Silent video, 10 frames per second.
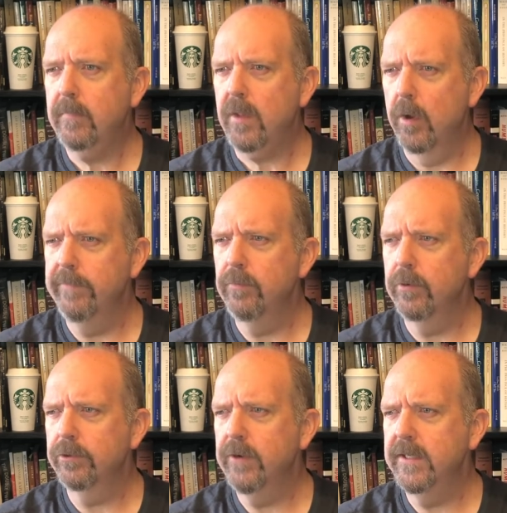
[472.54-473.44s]
of the
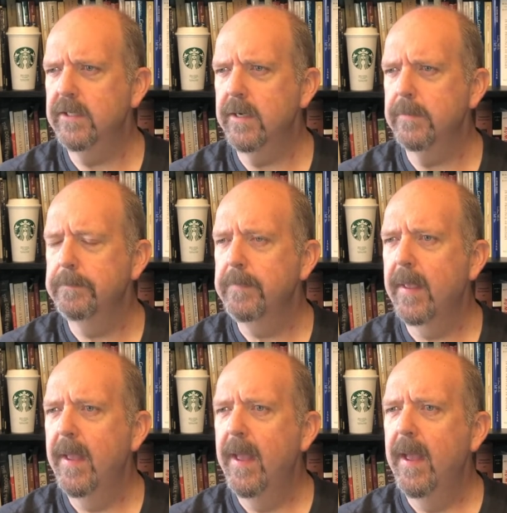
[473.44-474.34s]
World Trade Center.
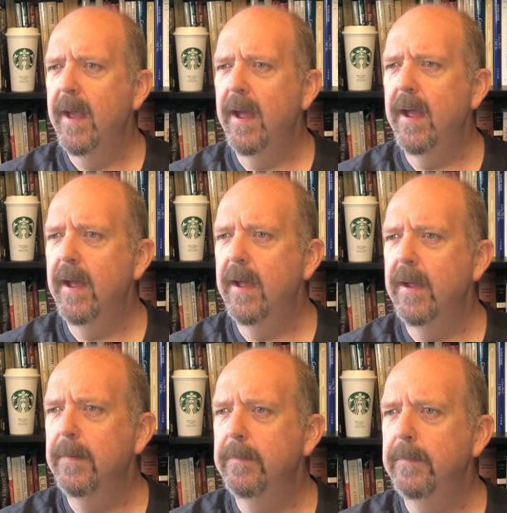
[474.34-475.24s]

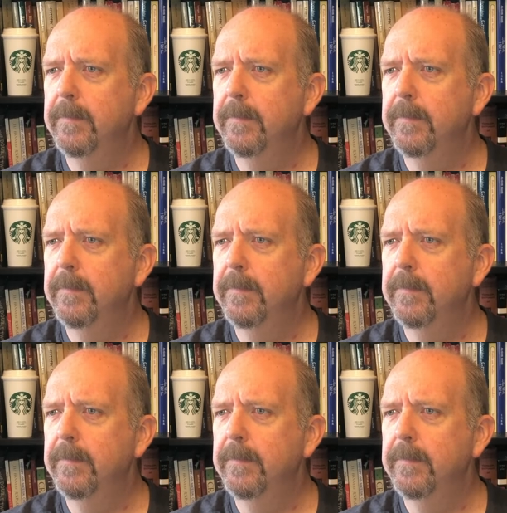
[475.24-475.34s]
Um,